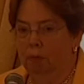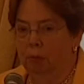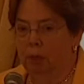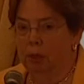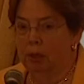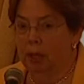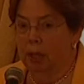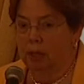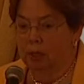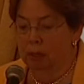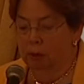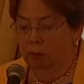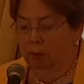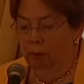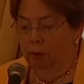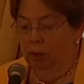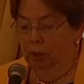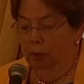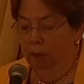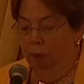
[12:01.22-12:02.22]
but that's
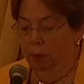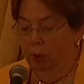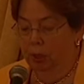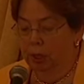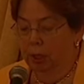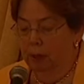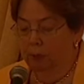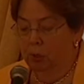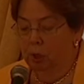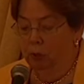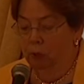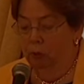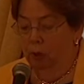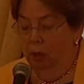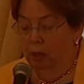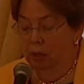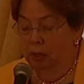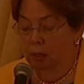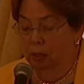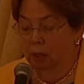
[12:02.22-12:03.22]
what the perception
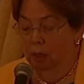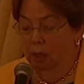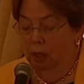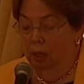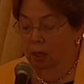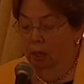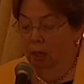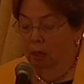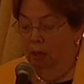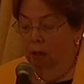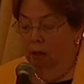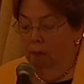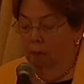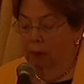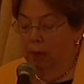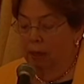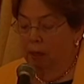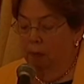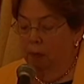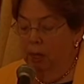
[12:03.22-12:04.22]
was.
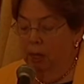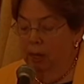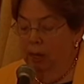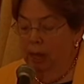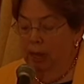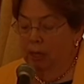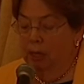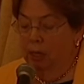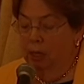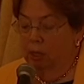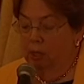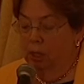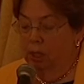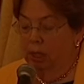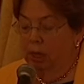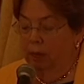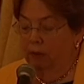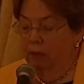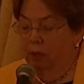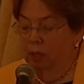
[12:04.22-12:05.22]
By the mid
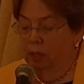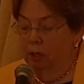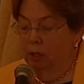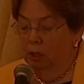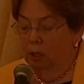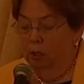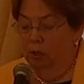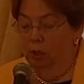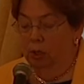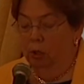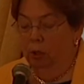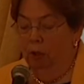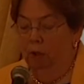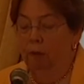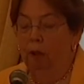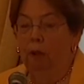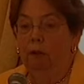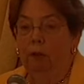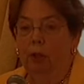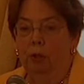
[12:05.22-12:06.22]
1970s,
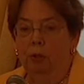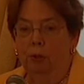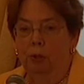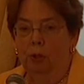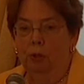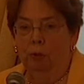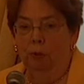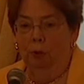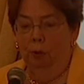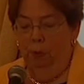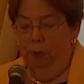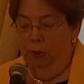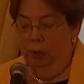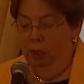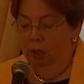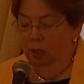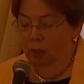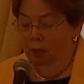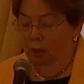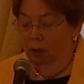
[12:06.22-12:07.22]
conservative interest groups,
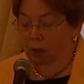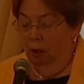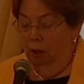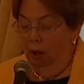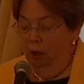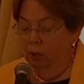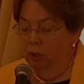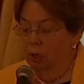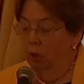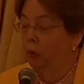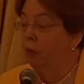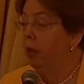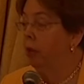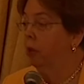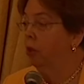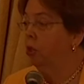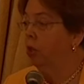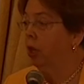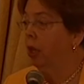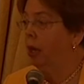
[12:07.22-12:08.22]
also
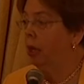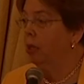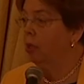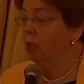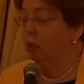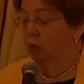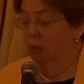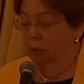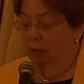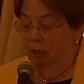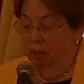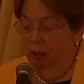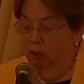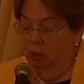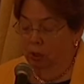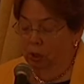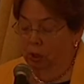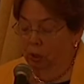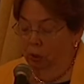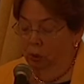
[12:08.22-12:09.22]
energized,
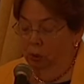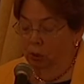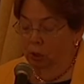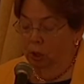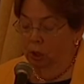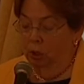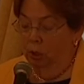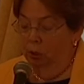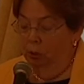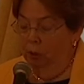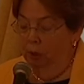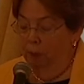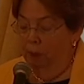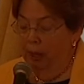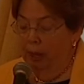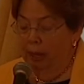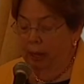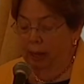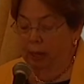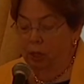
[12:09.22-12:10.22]
stole a
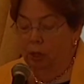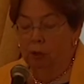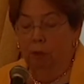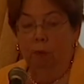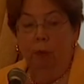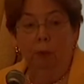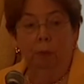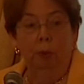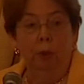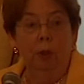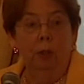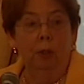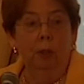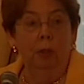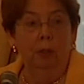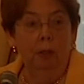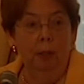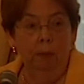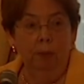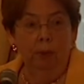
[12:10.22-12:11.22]
page from the book of
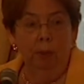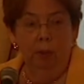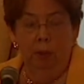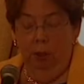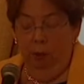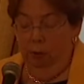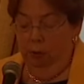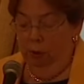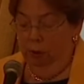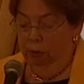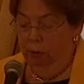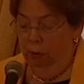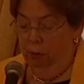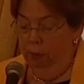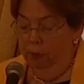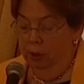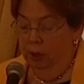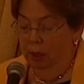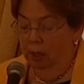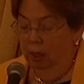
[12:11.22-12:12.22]
the liberal interest
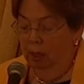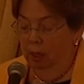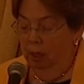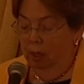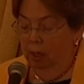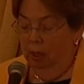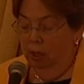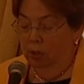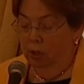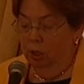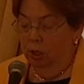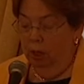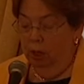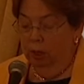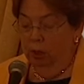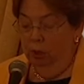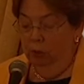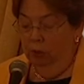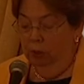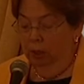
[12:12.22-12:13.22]
groups and
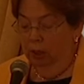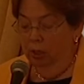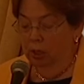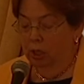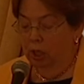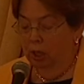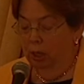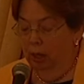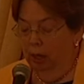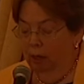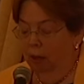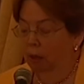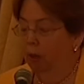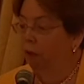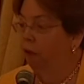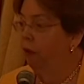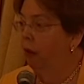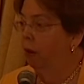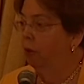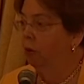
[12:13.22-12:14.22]
sought to enlist the aid of the
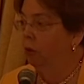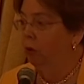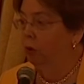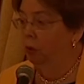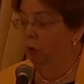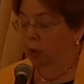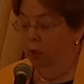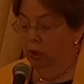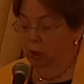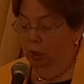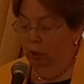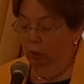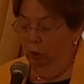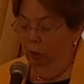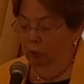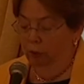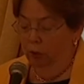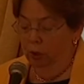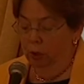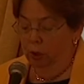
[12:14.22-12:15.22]
federal courts to
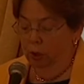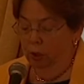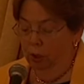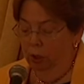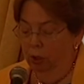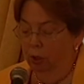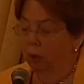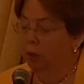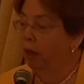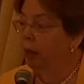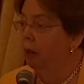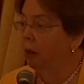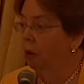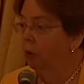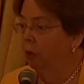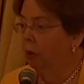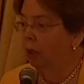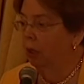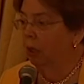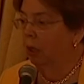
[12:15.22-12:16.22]
overturn or
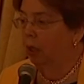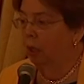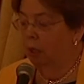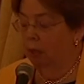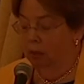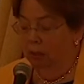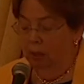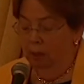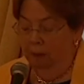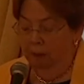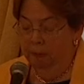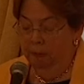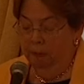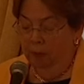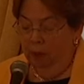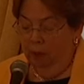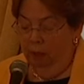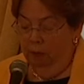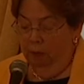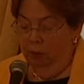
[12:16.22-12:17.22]
narrow the gains
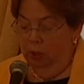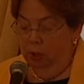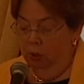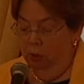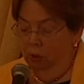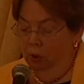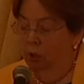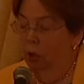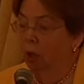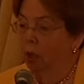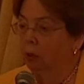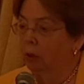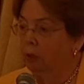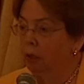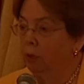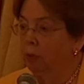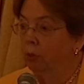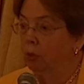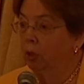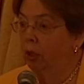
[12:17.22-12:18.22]
of the so called
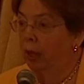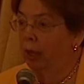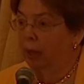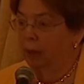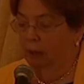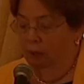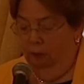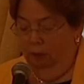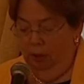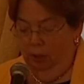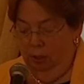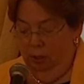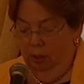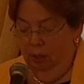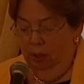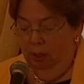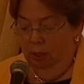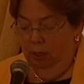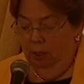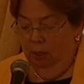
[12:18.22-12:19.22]
liberal activists
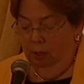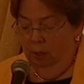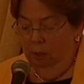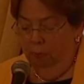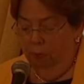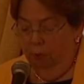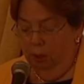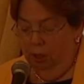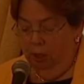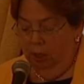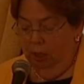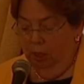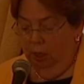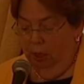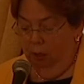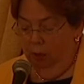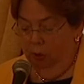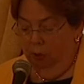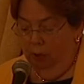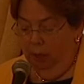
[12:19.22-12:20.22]
in the
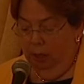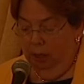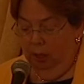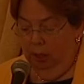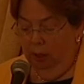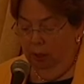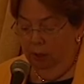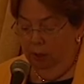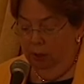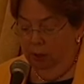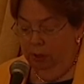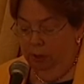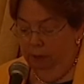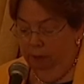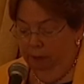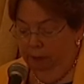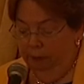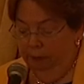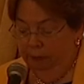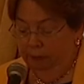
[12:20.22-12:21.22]
preceding 20 years.
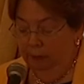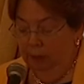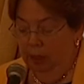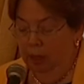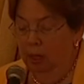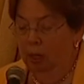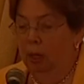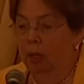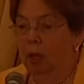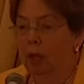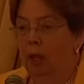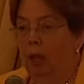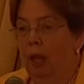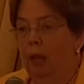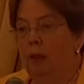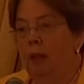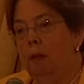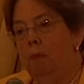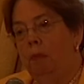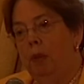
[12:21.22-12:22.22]

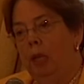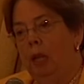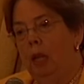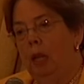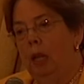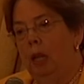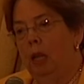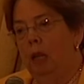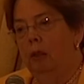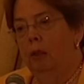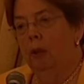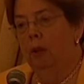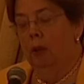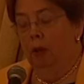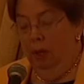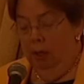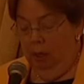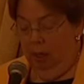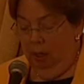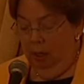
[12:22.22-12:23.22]
And then beginning in the,
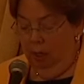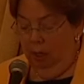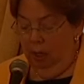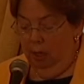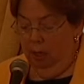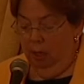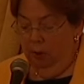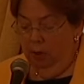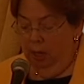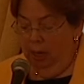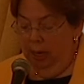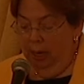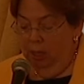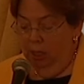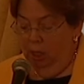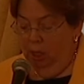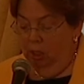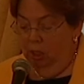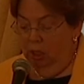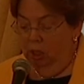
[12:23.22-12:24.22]
in the, in the
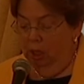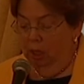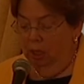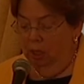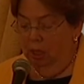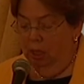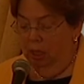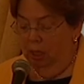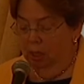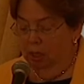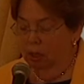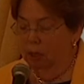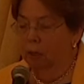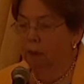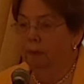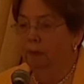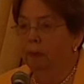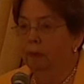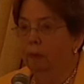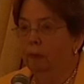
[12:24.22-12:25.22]
1960s,
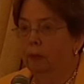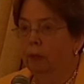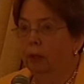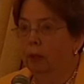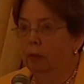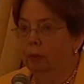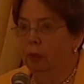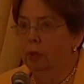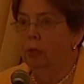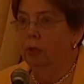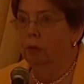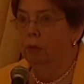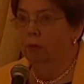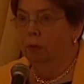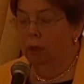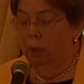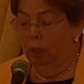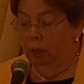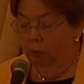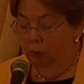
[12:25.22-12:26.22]
which is
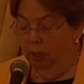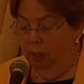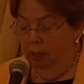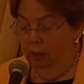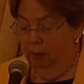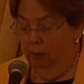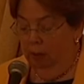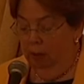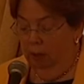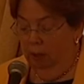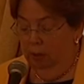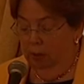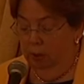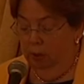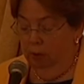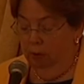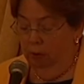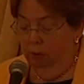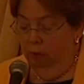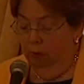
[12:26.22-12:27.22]
really when it
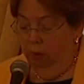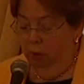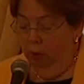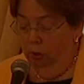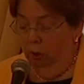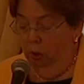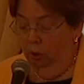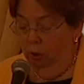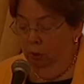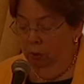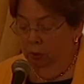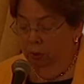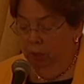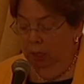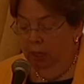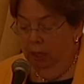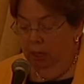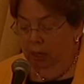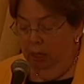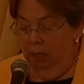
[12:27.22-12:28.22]
took hold,
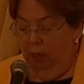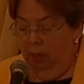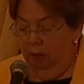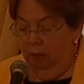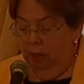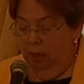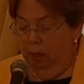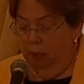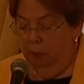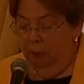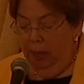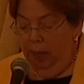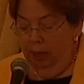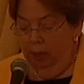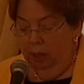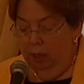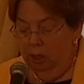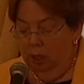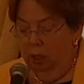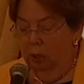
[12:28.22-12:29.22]
these
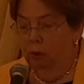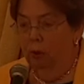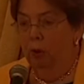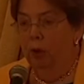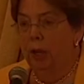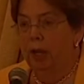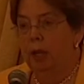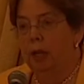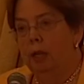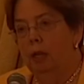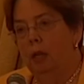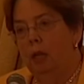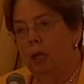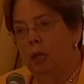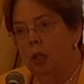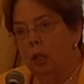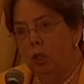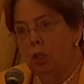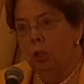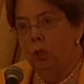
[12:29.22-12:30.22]
policy oriented
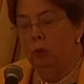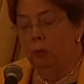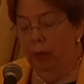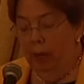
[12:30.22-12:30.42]
issue